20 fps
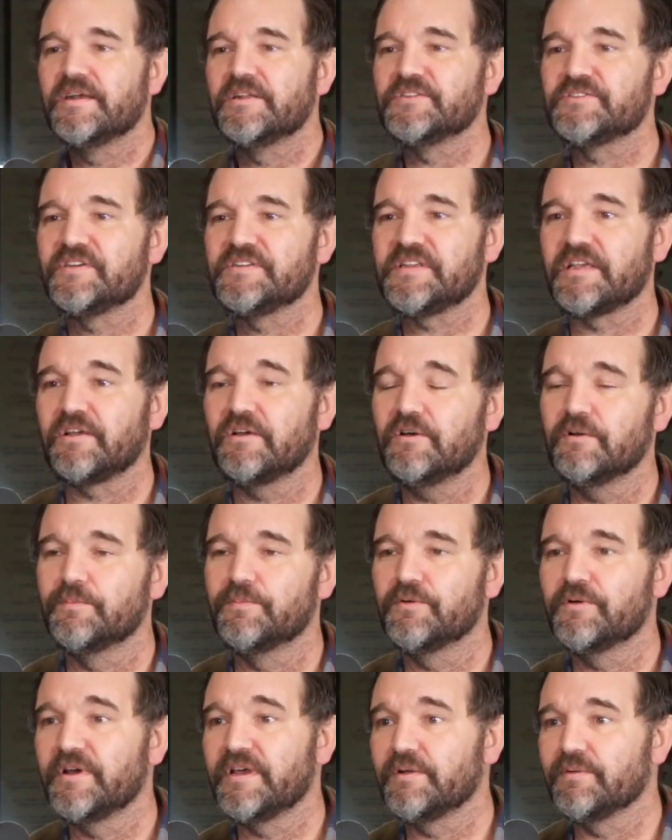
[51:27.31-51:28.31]
And so I was like,
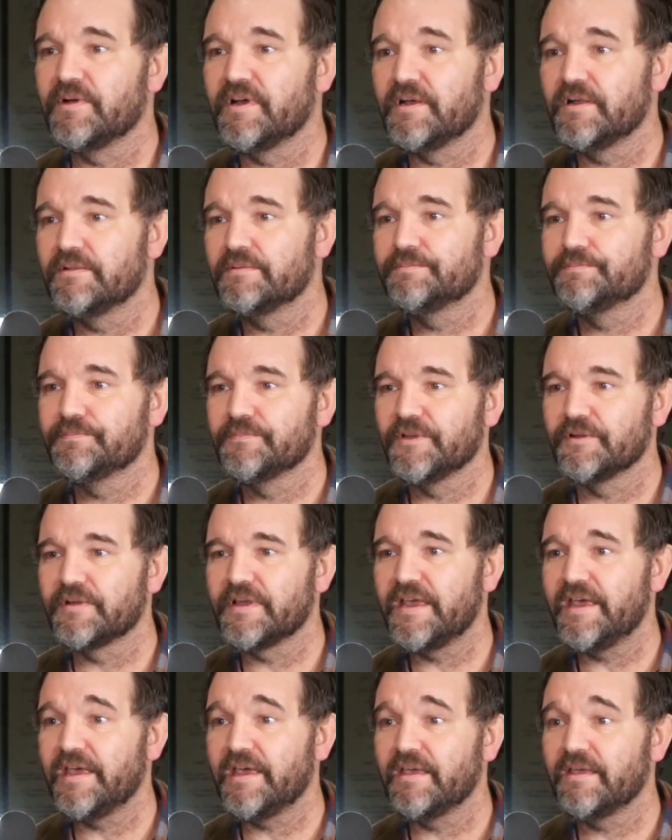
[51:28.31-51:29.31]
oh boy, well,
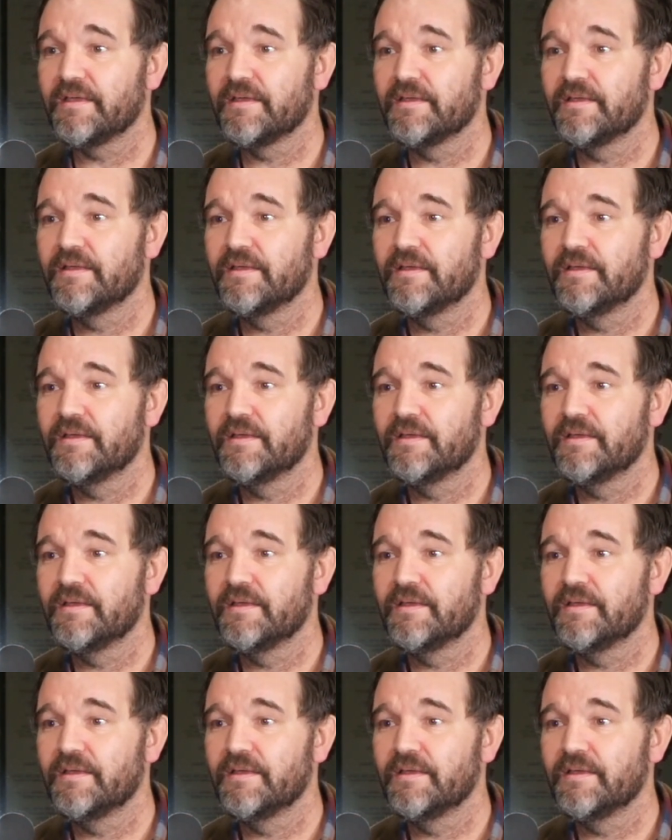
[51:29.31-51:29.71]
okay.